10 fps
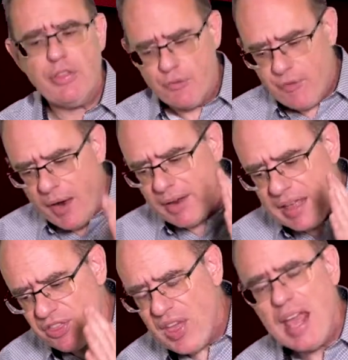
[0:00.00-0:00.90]
the very
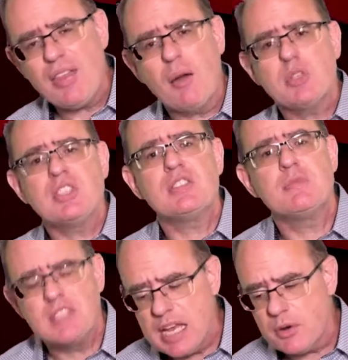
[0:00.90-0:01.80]
thing that was
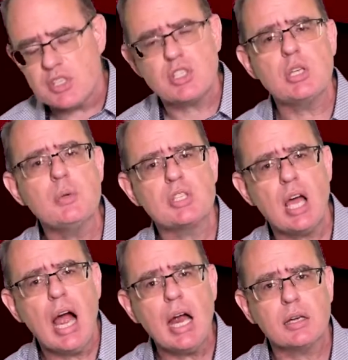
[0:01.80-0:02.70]
dearest to his
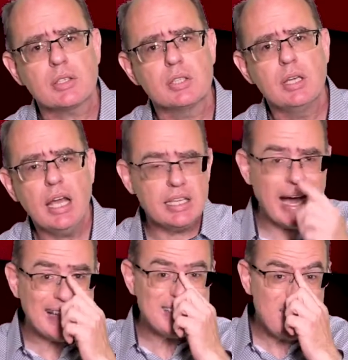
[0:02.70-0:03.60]
heart. And
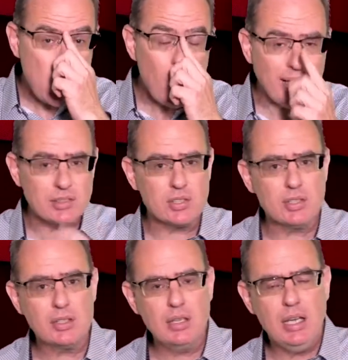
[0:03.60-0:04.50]
God knew it.
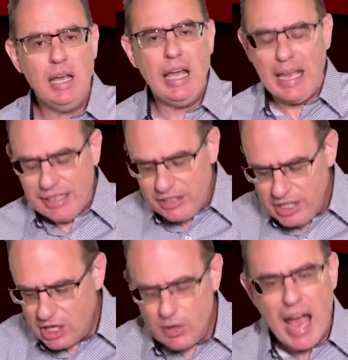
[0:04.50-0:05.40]
And
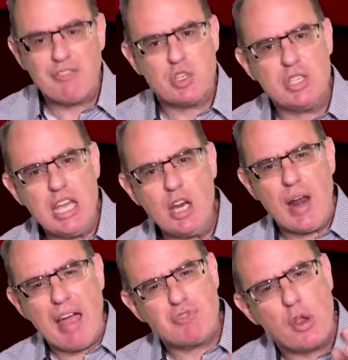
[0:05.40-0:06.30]
year after year
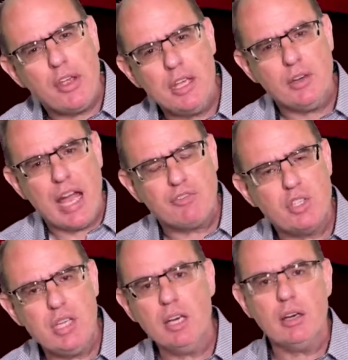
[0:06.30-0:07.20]
after year after
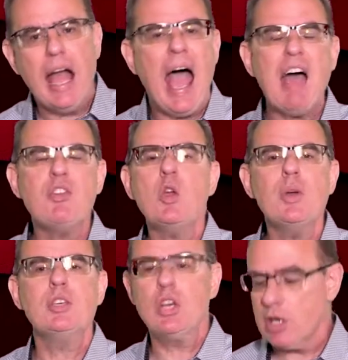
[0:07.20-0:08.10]
year, have you
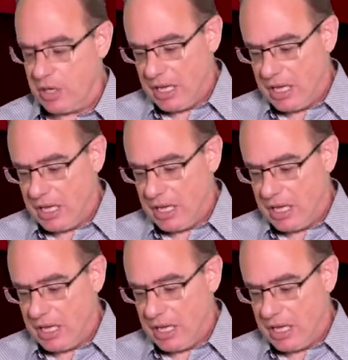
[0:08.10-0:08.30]
endured